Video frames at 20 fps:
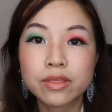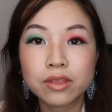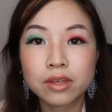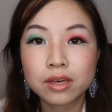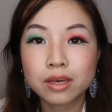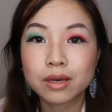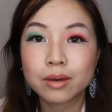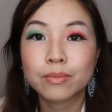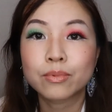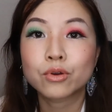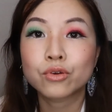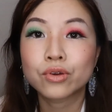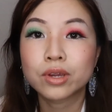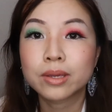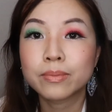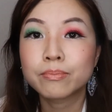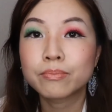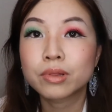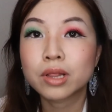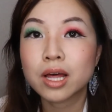the
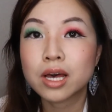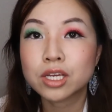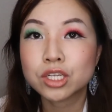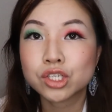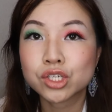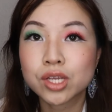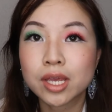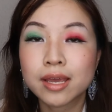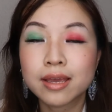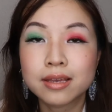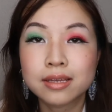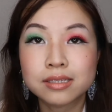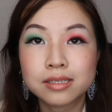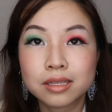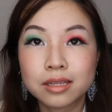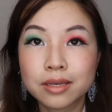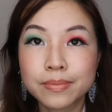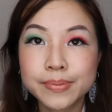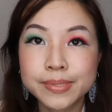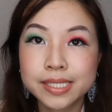cream blush and
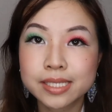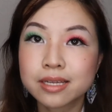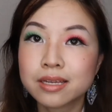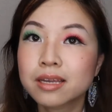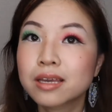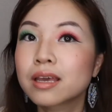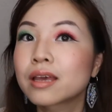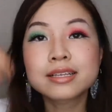lipstick.